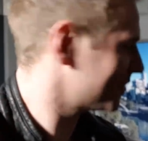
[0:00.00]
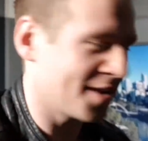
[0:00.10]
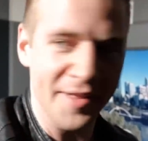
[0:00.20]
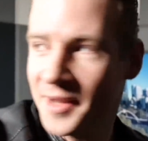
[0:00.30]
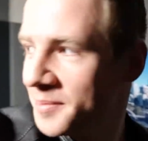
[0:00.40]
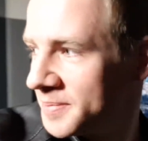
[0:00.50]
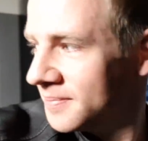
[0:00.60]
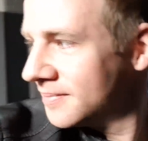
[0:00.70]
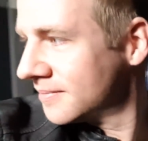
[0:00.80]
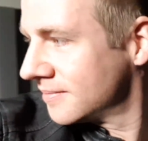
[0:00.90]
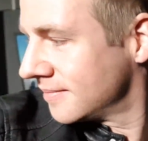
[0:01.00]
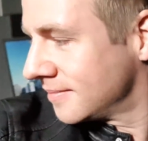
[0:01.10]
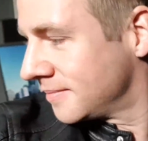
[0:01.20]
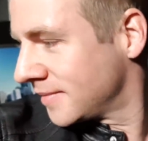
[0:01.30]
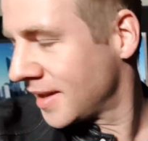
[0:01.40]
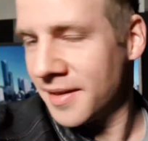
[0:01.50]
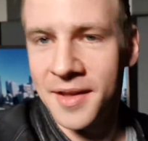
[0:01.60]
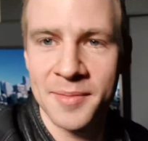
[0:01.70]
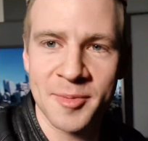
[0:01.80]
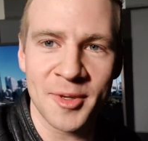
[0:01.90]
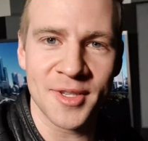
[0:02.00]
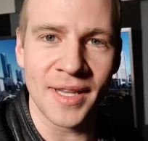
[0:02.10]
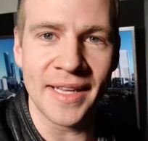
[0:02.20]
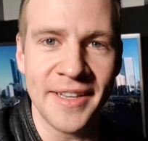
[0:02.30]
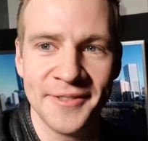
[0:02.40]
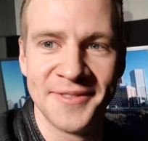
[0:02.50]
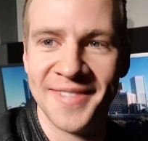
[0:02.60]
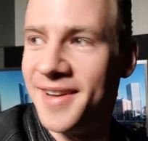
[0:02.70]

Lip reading: I think I'm supposed to leave.